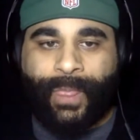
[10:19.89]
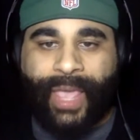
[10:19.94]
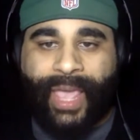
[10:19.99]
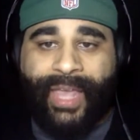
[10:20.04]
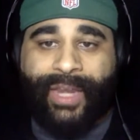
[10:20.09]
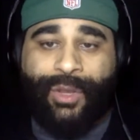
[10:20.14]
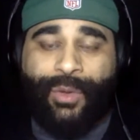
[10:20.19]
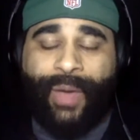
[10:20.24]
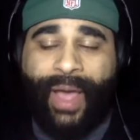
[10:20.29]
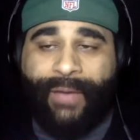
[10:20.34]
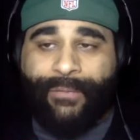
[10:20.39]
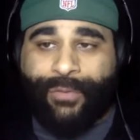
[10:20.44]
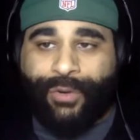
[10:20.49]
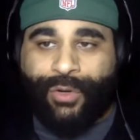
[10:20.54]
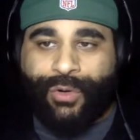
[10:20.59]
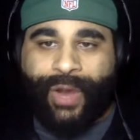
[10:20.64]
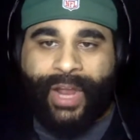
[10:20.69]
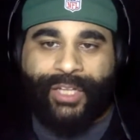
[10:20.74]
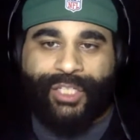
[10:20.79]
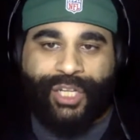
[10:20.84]
and you have
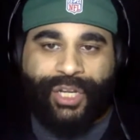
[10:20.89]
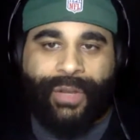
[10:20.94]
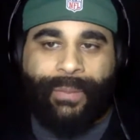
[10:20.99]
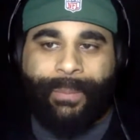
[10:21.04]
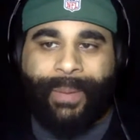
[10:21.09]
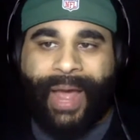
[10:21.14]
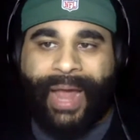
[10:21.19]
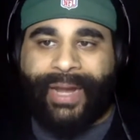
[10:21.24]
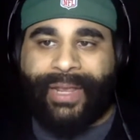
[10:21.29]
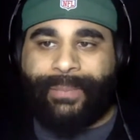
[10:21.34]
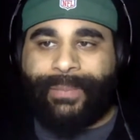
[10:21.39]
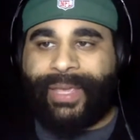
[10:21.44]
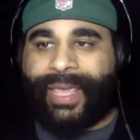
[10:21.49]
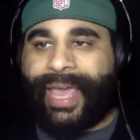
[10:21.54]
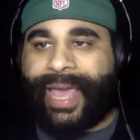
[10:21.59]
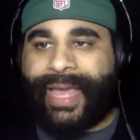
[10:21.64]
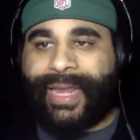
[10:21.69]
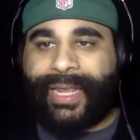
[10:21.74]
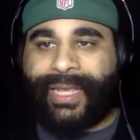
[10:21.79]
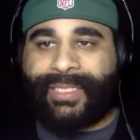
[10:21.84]
regression in body
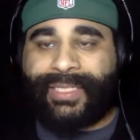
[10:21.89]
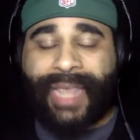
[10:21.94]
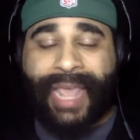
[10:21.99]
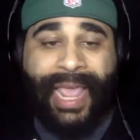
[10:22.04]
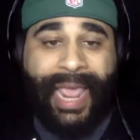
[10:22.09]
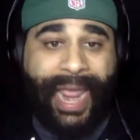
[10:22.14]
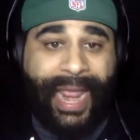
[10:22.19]
mechanics.